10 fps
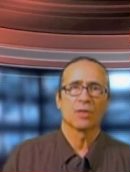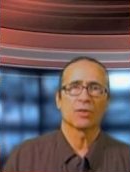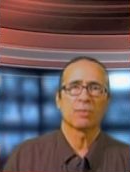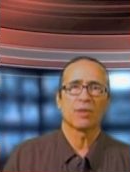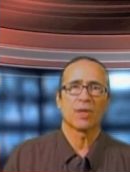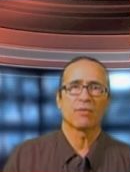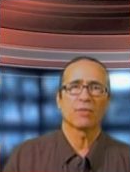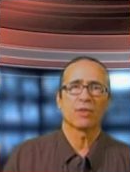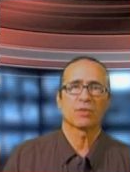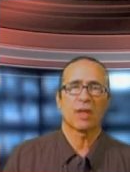Smith at
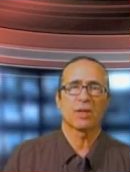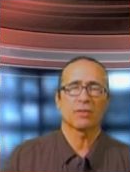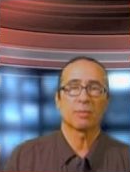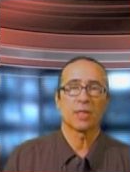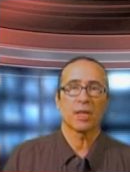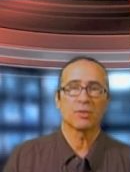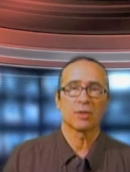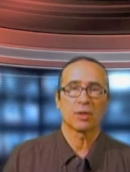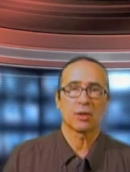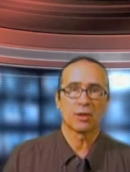first asked to be
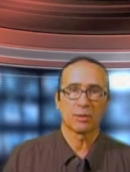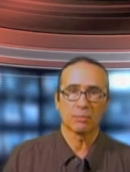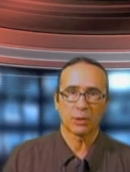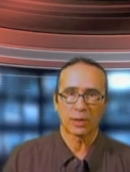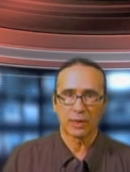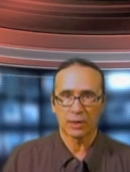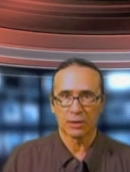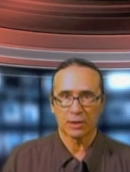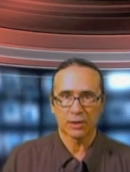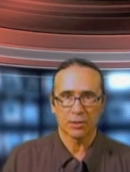executed and pled
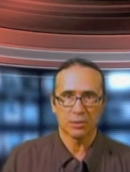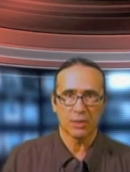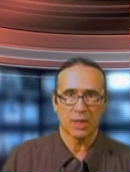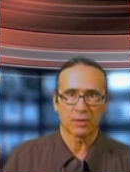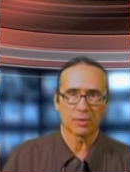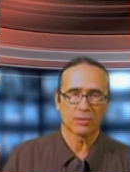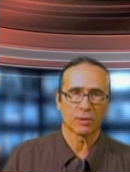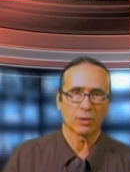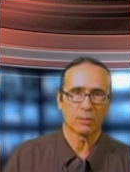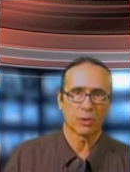guilty to two counts of
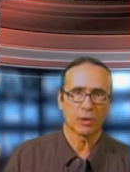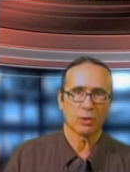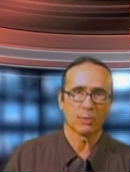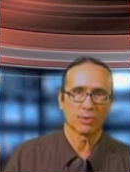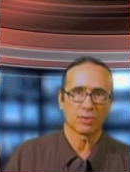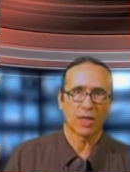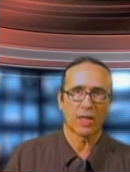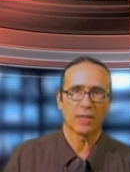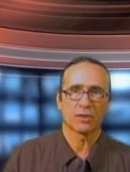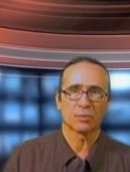deliberate
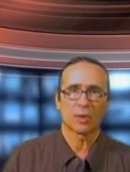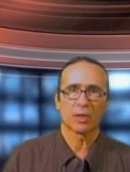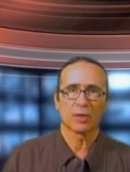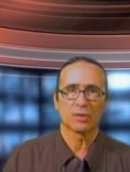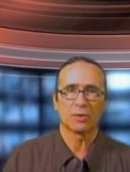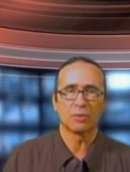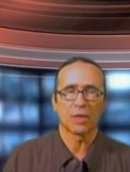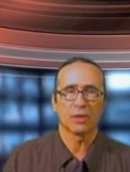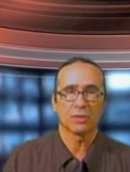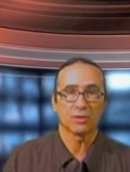homicide as well as two
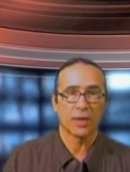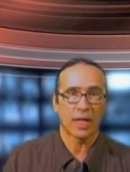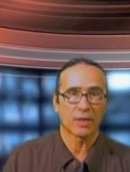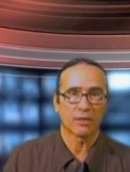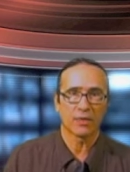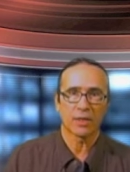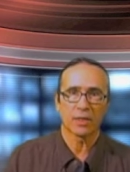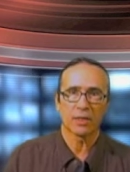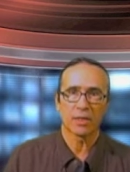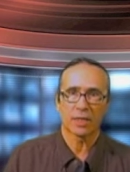counts of
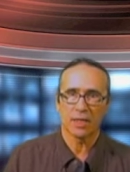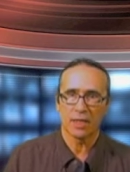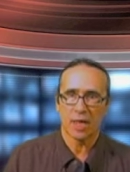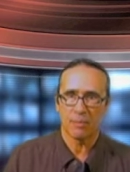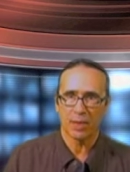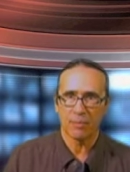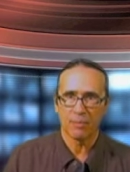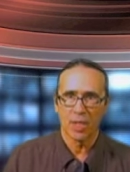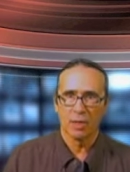aggravated kidnapping,